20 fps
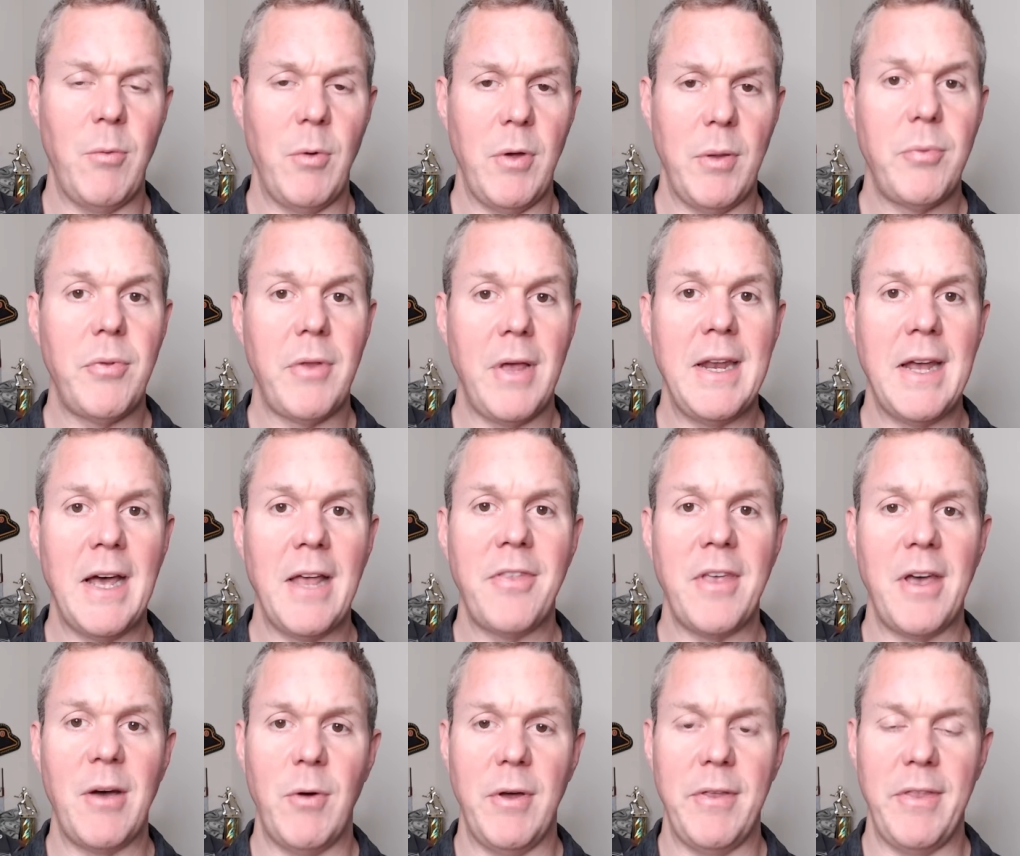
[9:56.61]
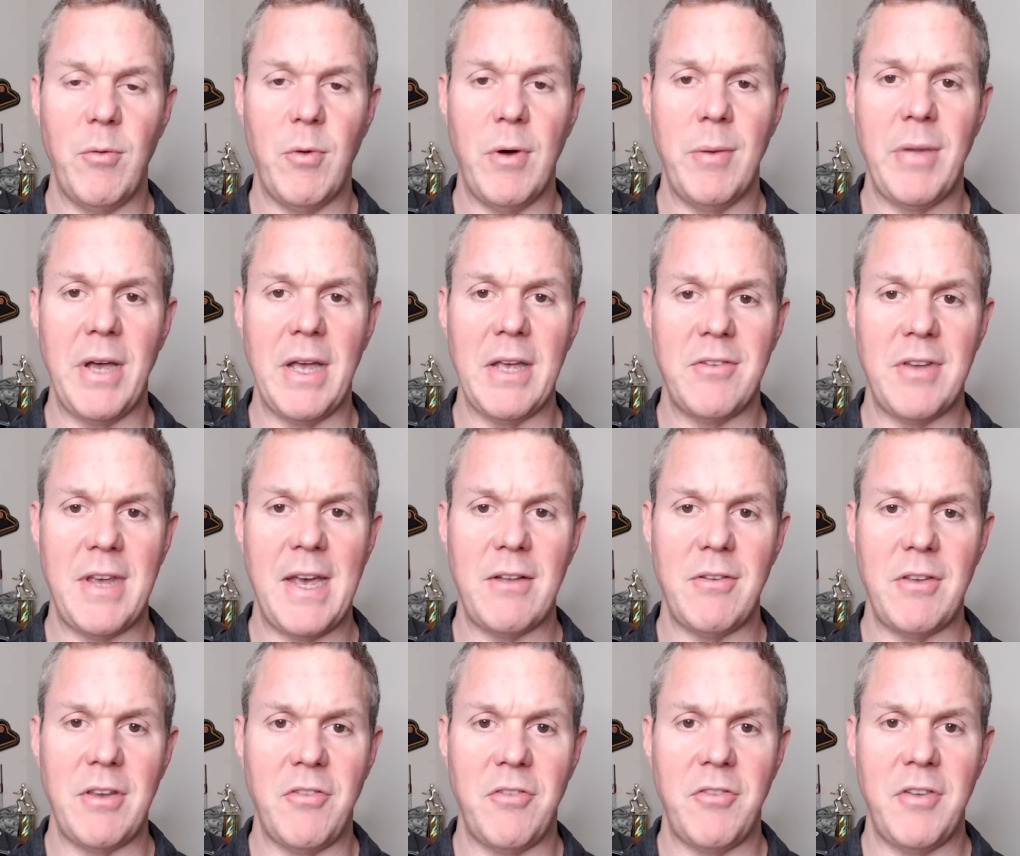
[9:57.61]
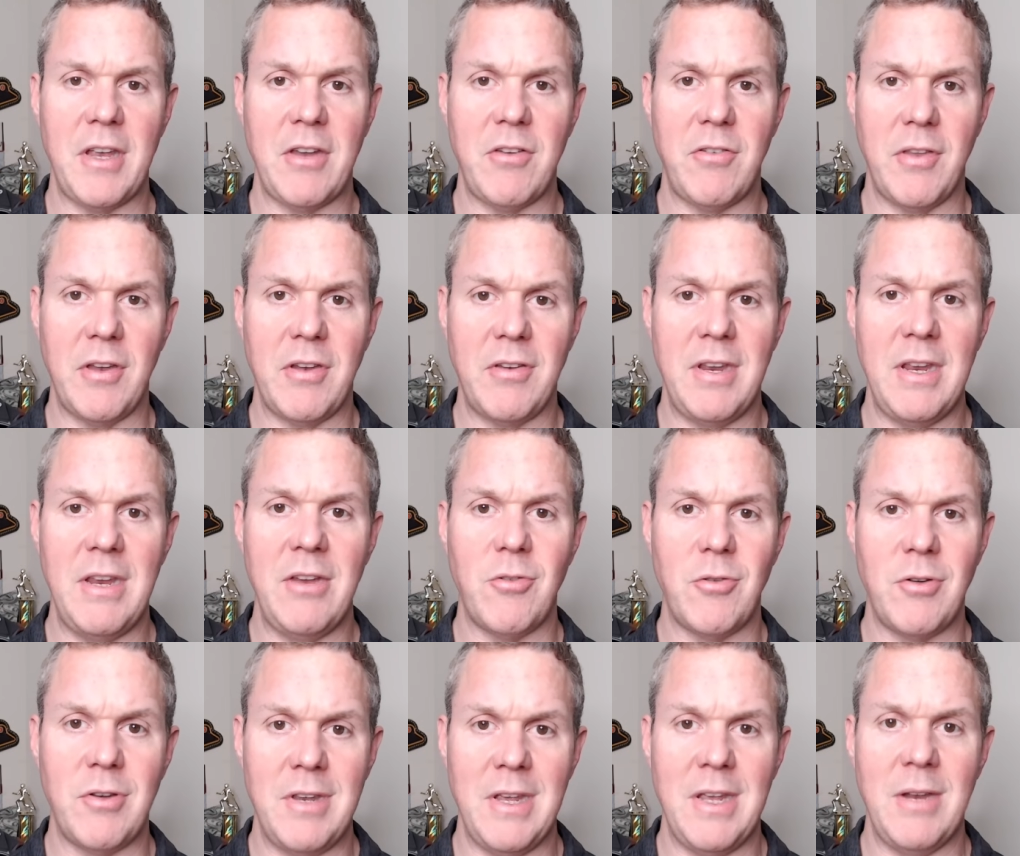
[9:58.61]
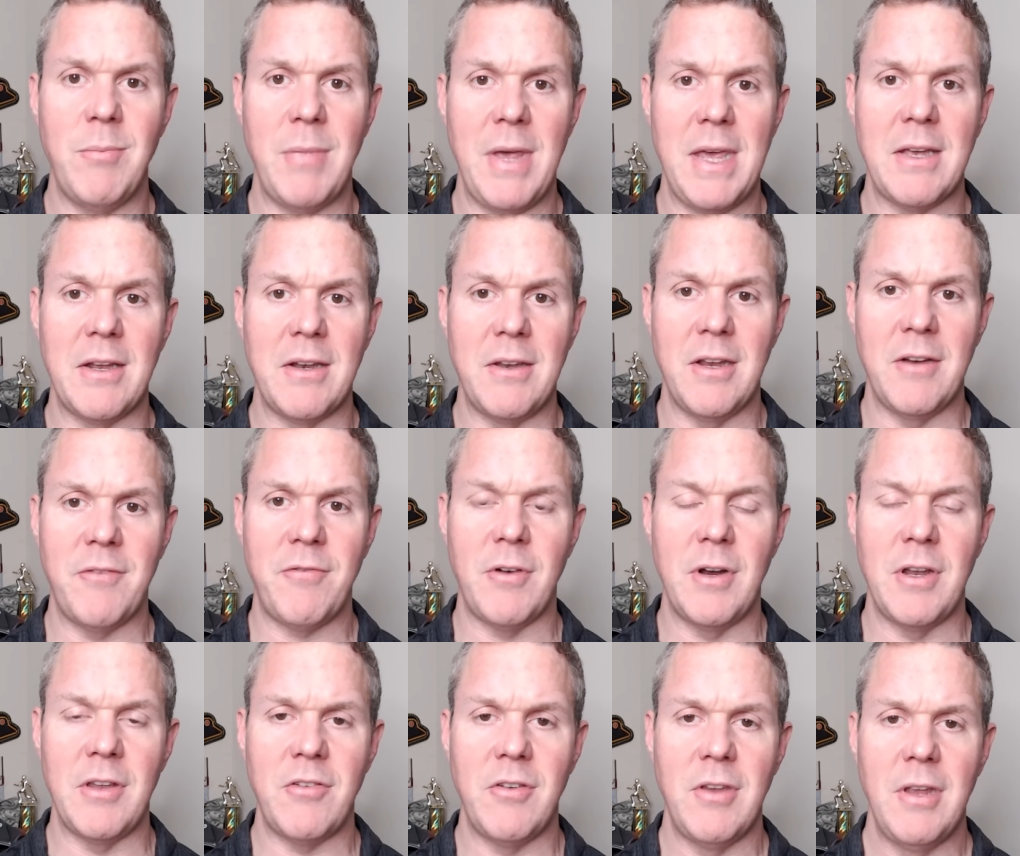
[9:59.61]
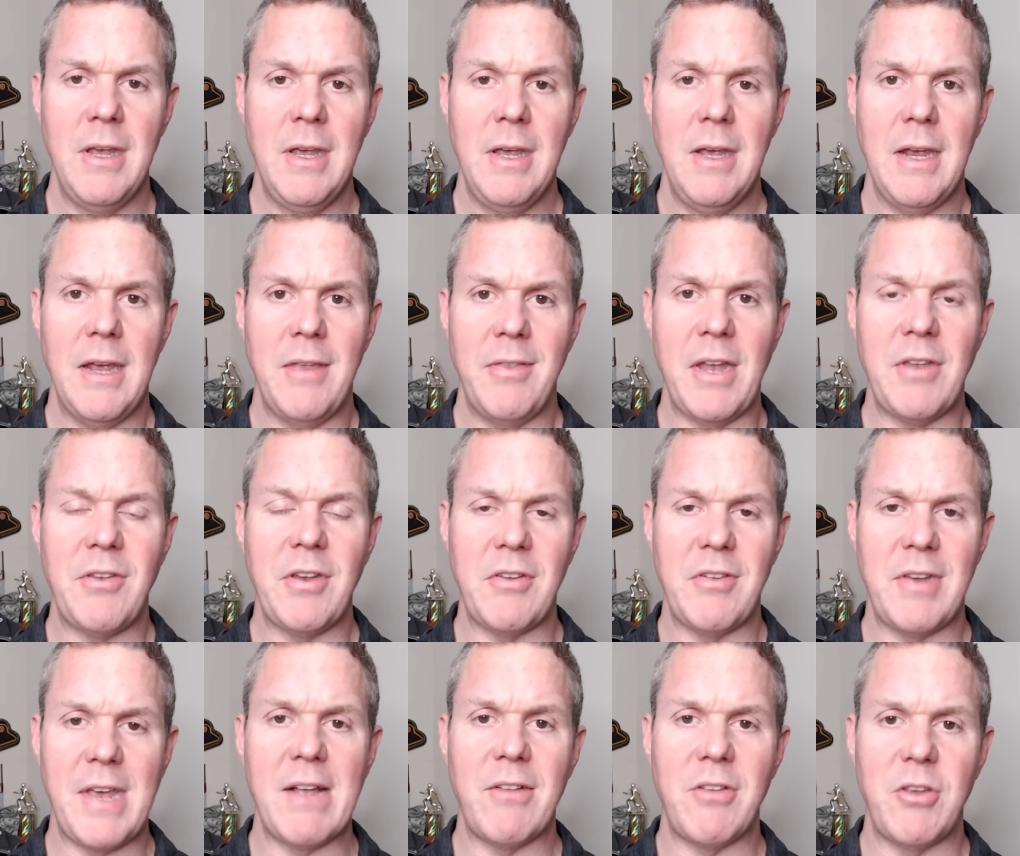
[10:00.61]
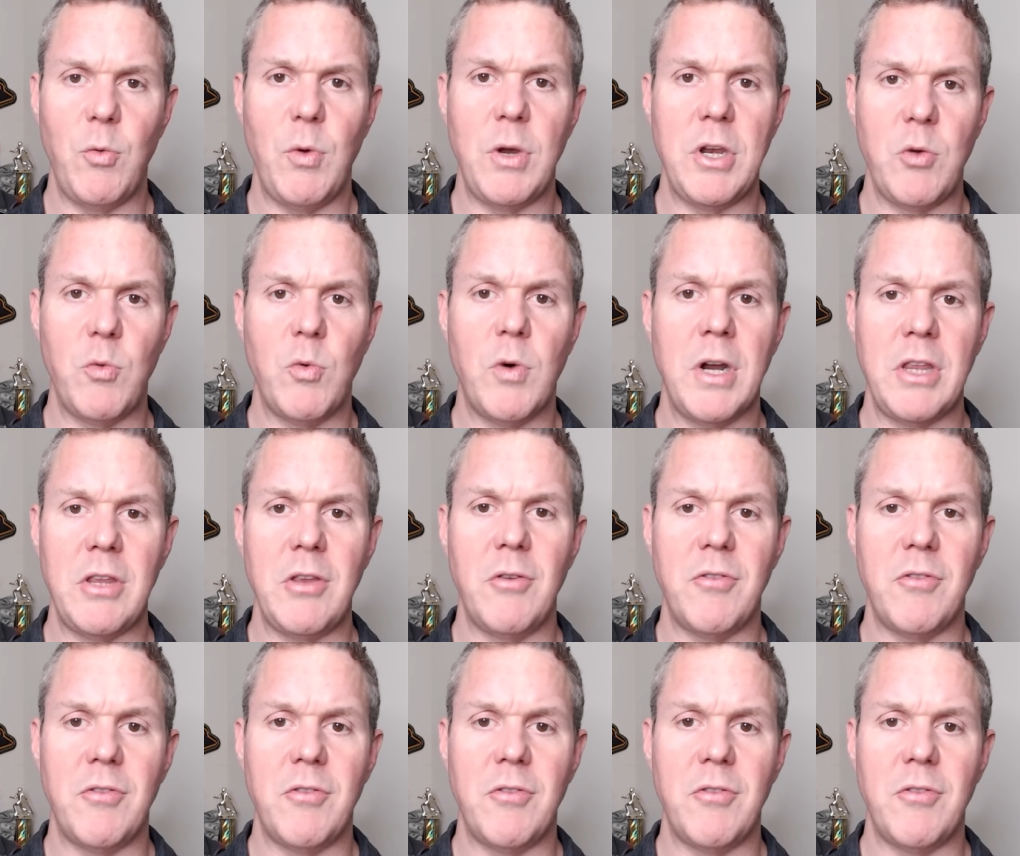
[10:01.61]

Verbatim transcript: Well, it played out that way. They won by exactly six, so the teaser did make a difference. And that's exactly when you want to